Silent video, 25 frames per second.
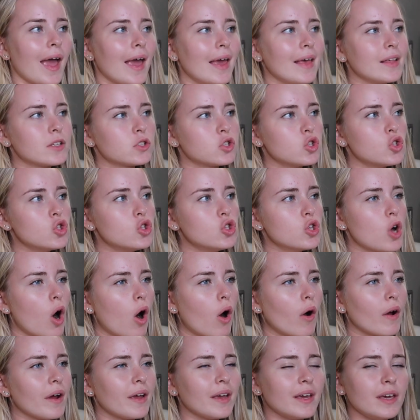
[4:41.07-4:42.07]
it's
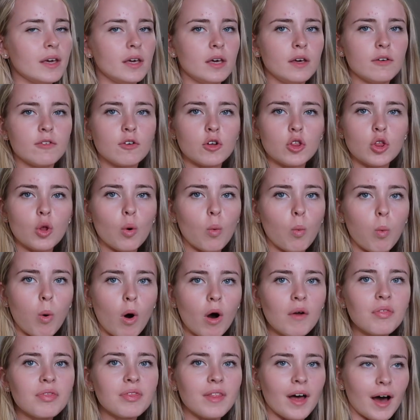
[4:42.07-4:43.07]
not even the
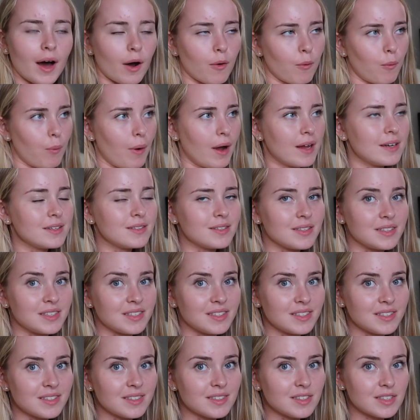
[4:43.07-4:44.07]
one that I went to
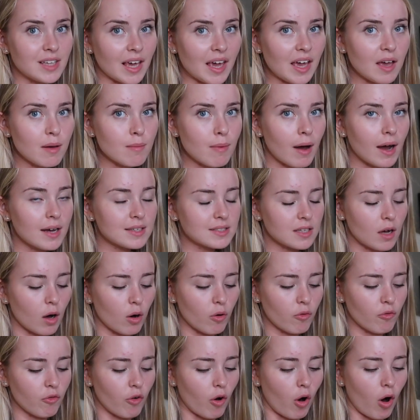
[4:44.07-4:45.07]
sting
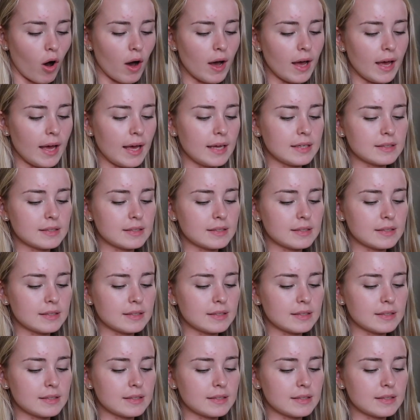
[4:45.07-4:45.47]
myself for.